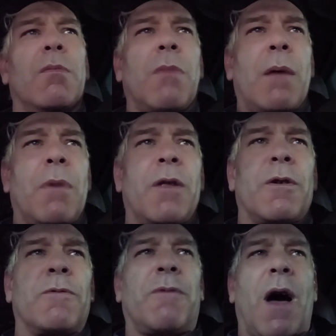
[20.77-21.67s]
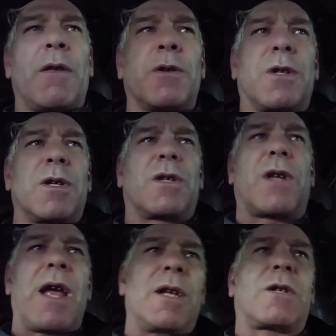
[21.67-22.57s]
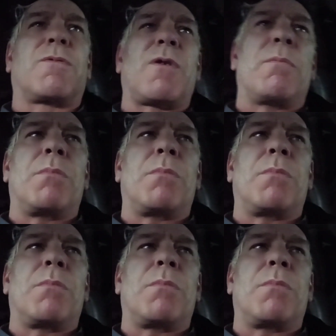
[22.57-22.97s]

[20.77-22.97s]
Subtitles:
my mother and father's estates from